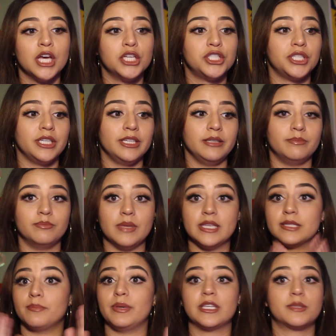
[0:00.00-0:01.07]
She
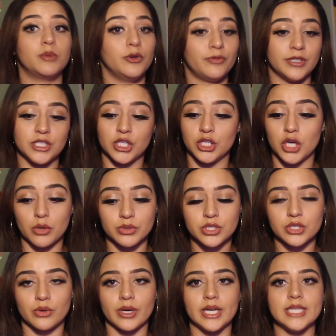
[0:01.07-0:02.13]
is a big spoof into ghost
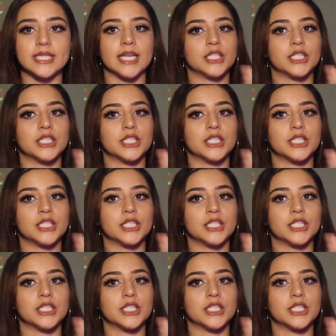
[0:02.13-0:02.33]
stories.